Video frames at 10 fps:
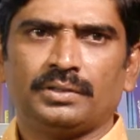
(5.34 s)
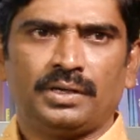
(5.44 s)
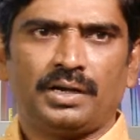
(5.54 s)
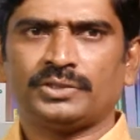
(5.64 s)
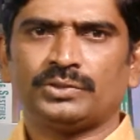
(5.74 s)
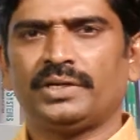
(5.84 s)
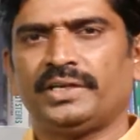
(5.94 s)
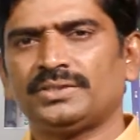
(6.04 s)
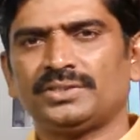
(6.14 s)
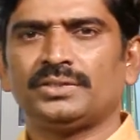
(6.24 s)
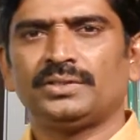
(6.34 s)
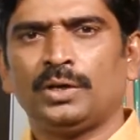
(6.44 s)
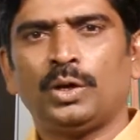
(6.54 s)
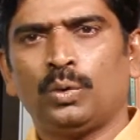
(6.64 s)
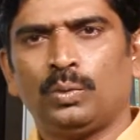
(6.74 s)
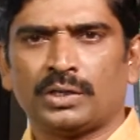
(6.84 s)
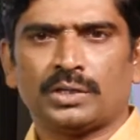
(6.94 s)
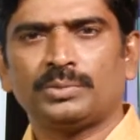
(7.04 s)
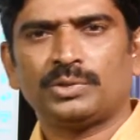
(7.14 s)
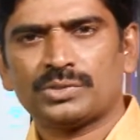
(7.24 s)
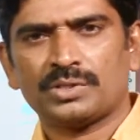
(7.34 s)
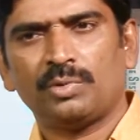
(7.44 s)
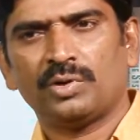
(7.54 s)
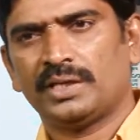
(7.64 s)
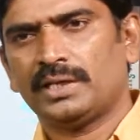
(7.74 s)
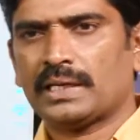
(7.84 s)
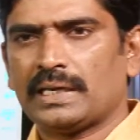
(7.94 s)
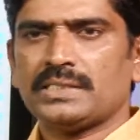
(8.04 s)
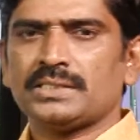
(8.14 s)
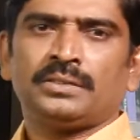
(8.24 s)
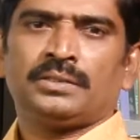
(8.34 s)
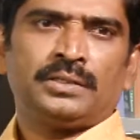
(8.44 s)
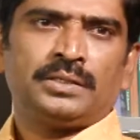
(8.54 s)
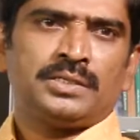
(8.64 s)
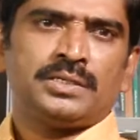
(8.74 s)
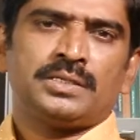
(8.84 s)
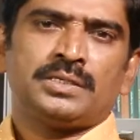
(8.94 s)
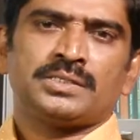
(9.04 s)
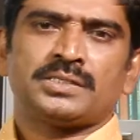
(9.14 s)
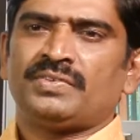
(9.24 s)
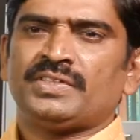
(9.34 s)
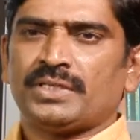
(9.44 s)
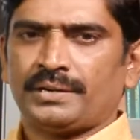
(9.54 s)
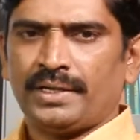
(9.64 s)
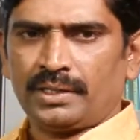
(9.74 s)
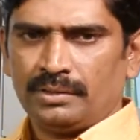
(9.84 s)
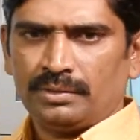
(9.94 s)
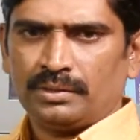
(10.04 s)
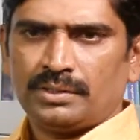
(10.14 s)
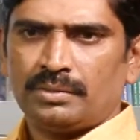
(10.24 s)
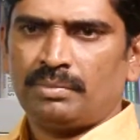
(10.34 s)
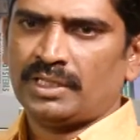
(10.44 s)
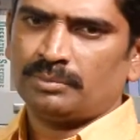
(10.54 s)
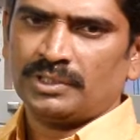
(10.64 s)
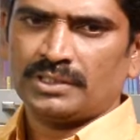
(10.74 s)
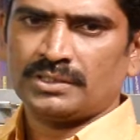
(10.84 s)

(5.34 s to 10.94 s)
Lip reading: Hi students, welcome to Samvedsa class, 7th standard mathematics,